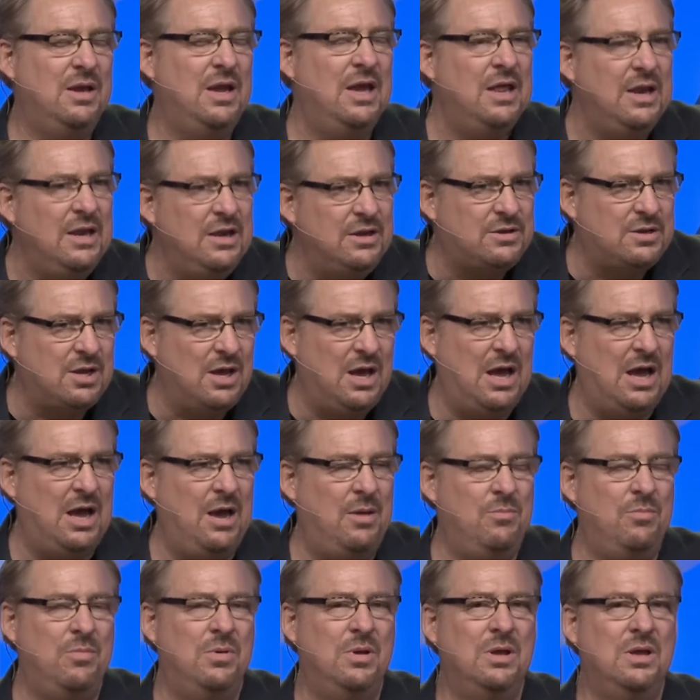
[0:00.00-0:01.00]

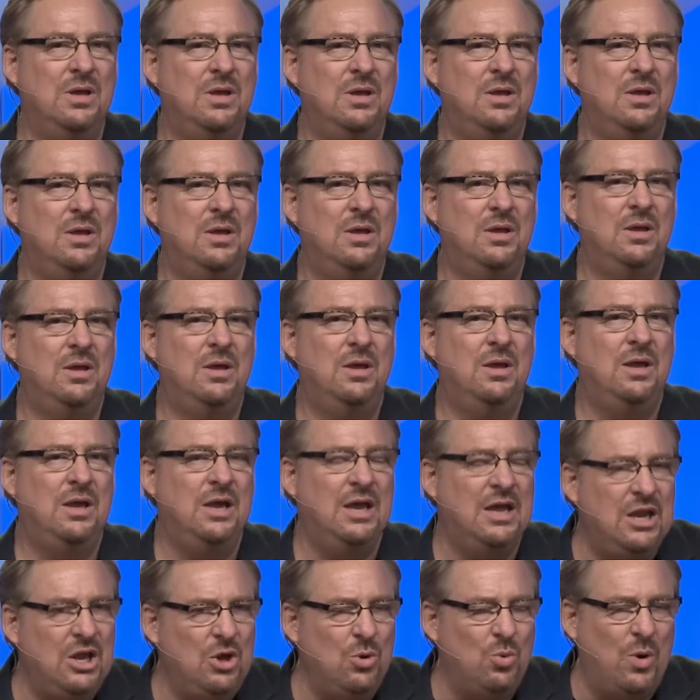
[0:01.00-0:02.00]
anytime,
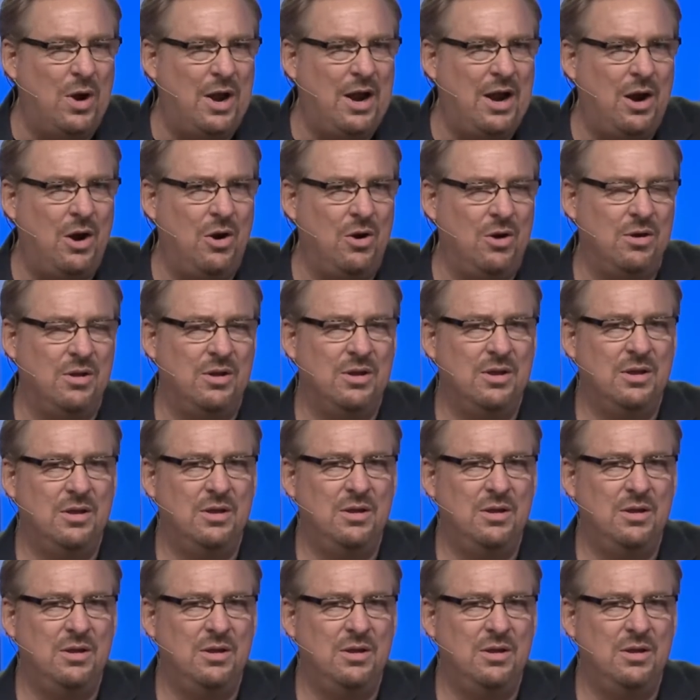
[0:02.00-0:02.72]
anywhere,